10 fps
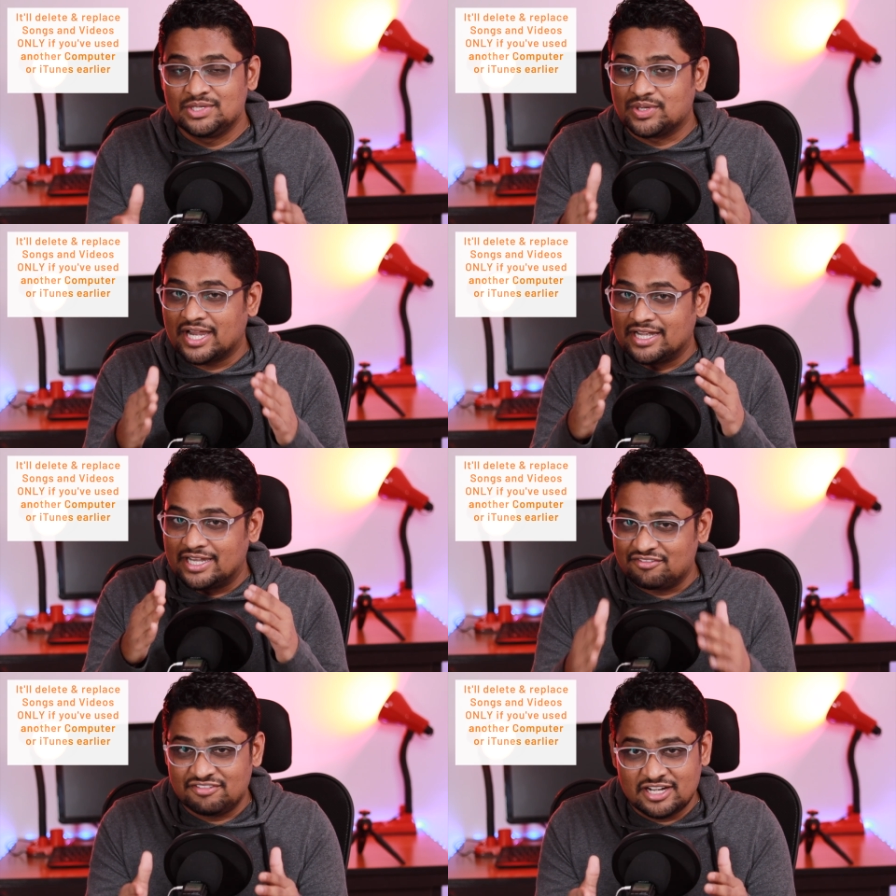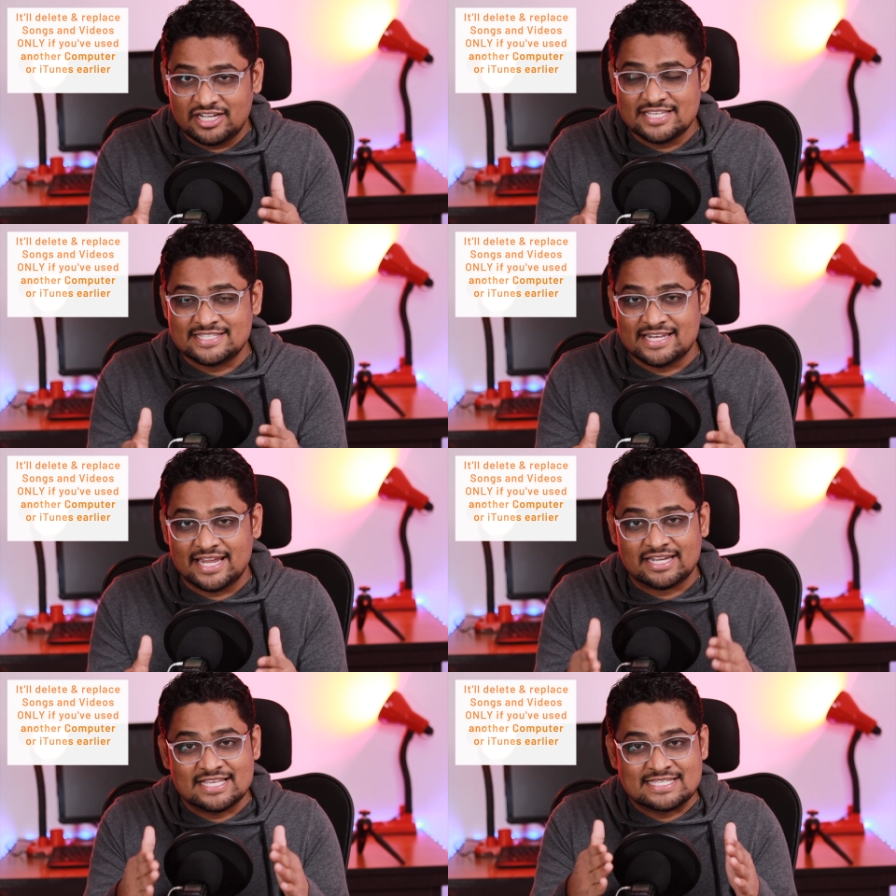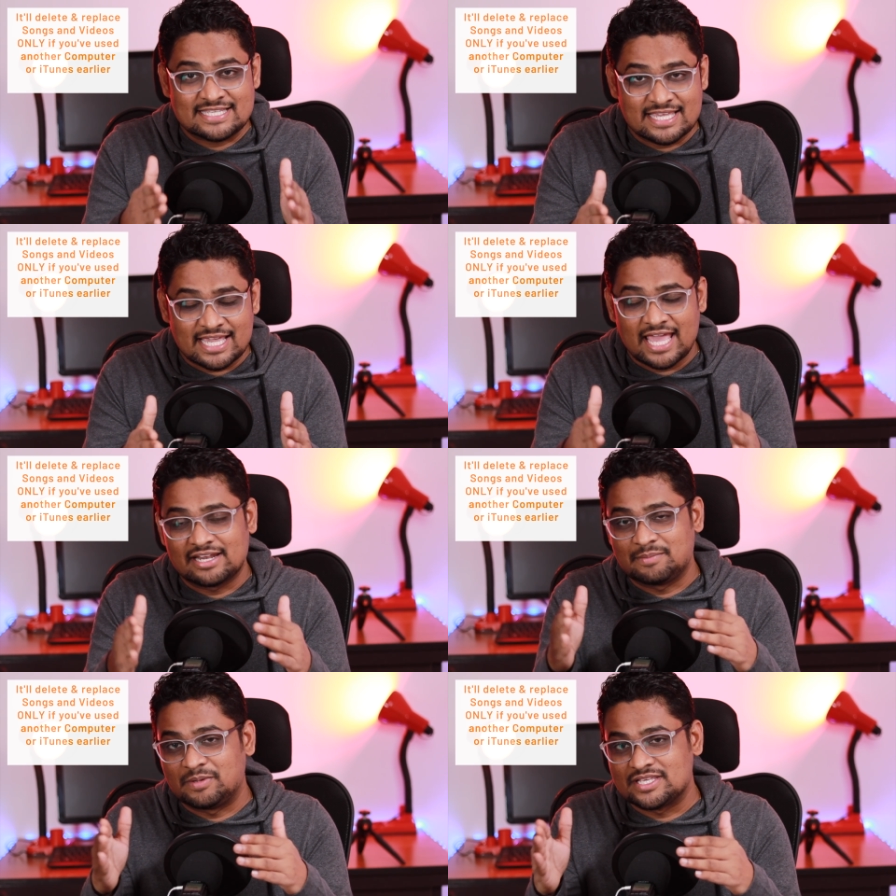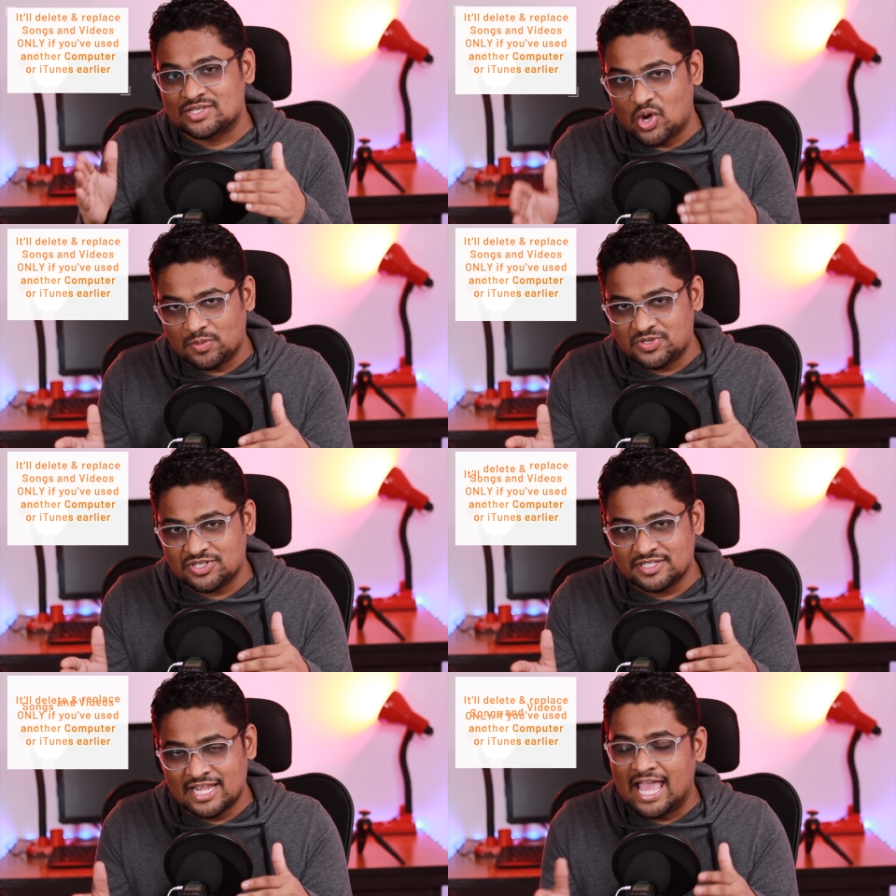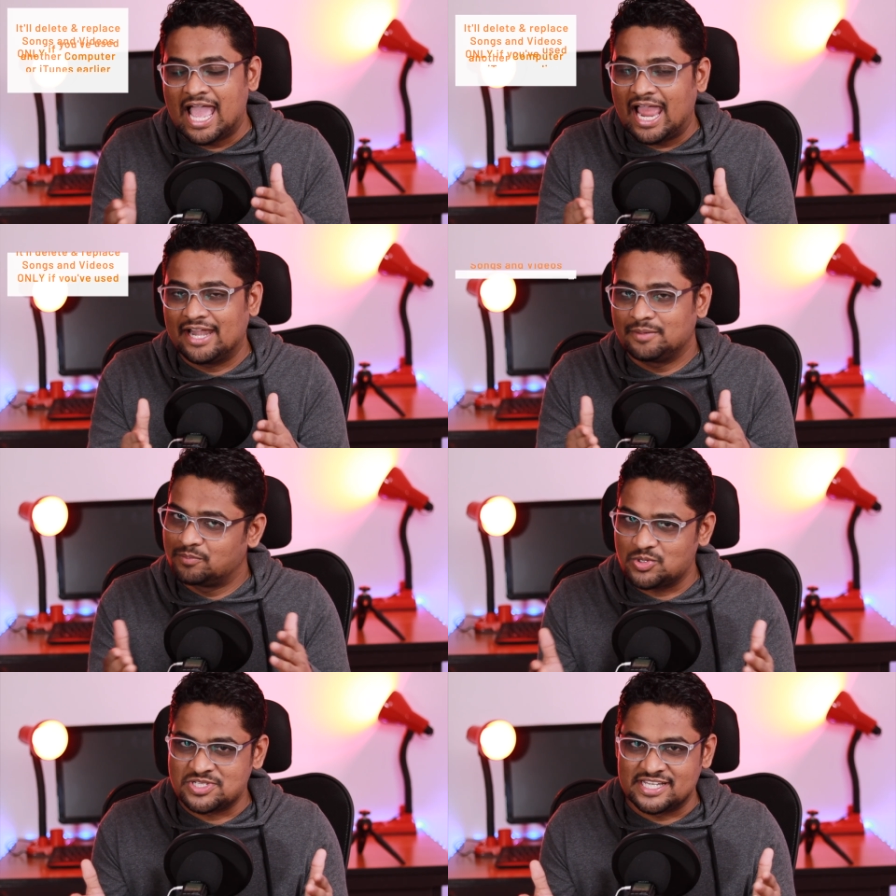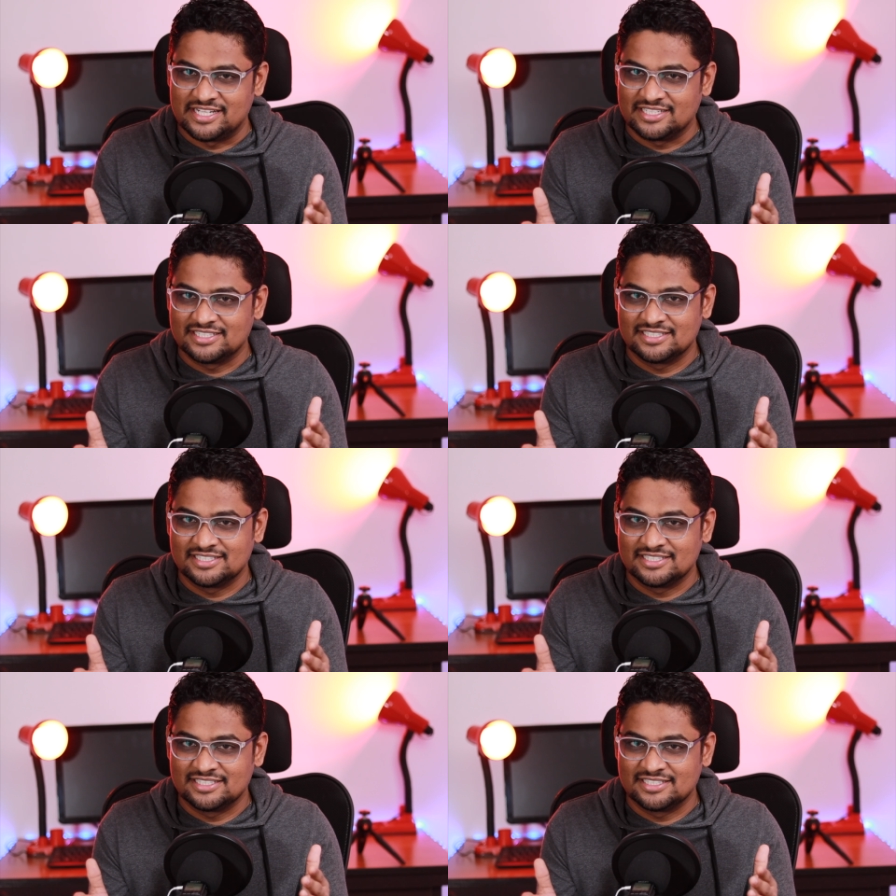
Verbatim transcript: you can definitely select sync and replace option and proceed.